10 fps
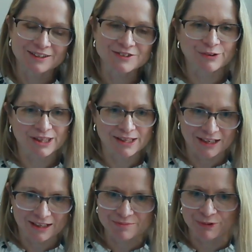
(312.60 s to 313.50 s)
So I
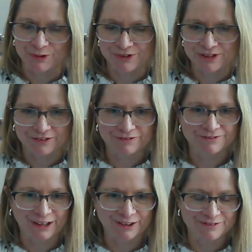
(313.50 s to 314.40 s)
think, as most of
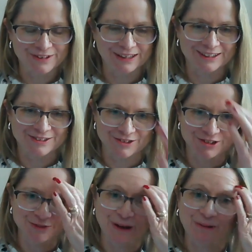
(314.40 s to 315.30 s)
the
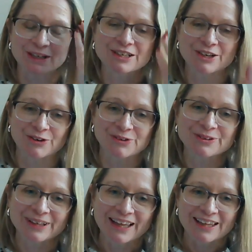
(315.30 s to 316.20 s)
listeners probably
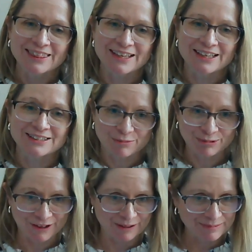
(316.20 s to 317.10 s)
know, the
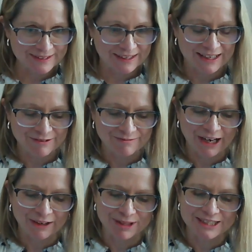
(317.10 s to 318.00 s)
AAMC
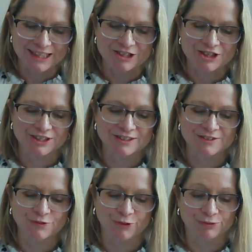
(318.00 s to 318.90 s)

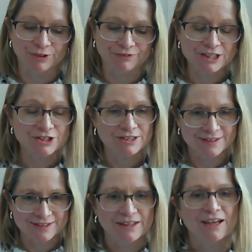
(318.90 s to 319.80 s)
recommendations for
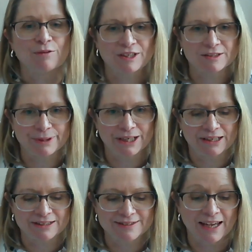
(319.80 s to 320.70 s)
revisions to the
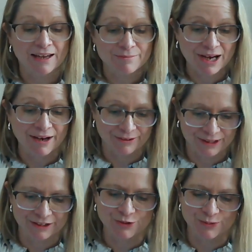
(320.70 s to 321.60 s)
MSPEs came out
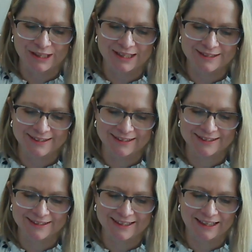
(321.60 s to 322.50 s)
in
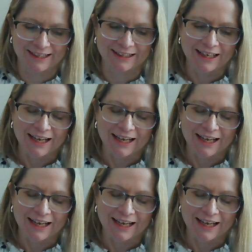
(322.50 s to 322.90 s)
2016.